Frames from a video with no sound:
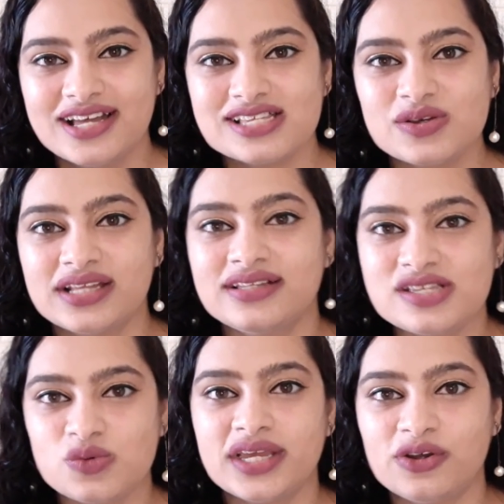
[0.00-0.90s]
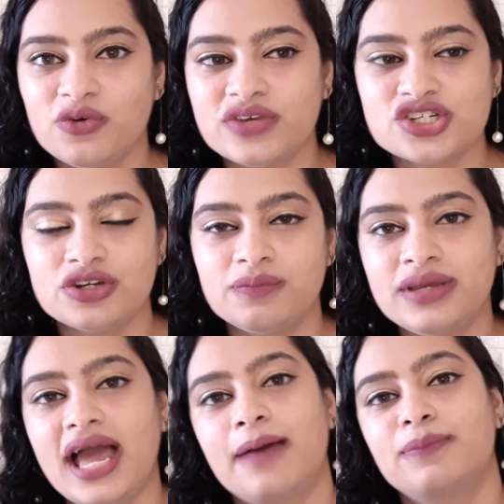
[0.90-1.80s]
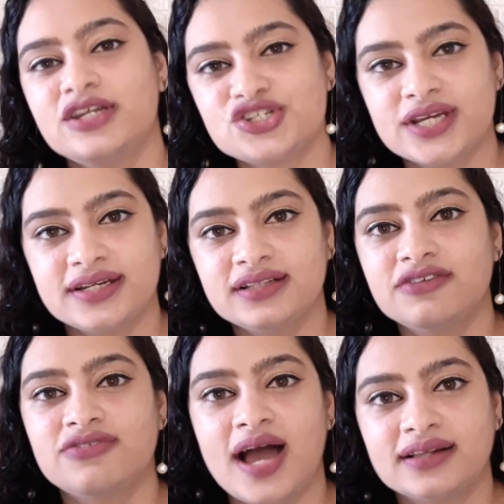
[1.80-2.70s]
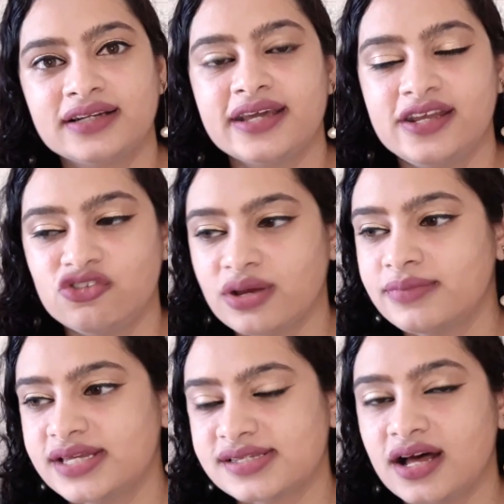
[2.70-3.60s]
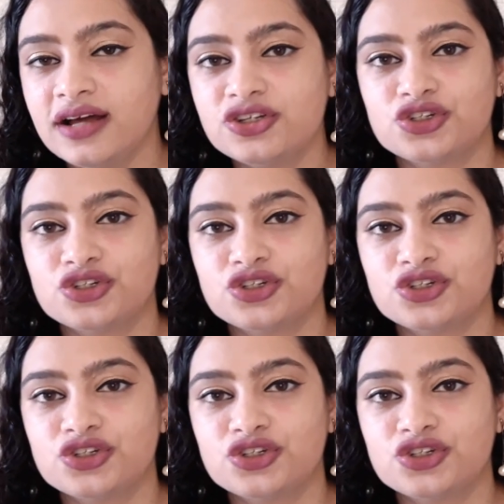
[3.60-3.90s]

So in this way, we should be appreciating the fact that Andrea Meza